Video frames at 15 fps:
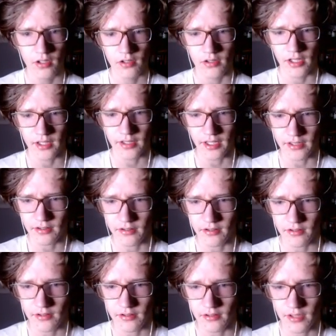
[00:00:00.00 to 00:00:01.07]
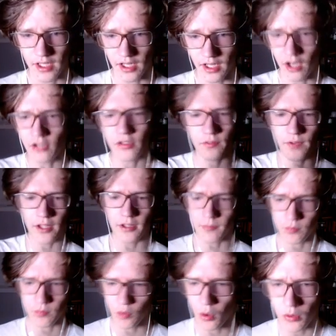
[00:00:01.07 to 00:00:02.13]
Like, like, an
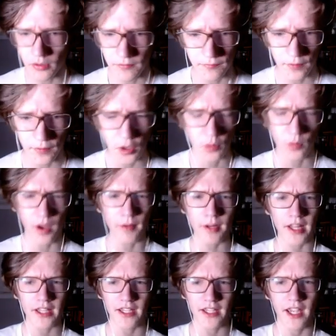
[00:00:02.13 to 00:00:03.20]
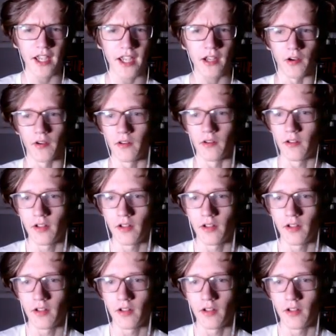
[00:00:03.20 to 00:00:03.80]
undeveloped roll of film. Why would I care?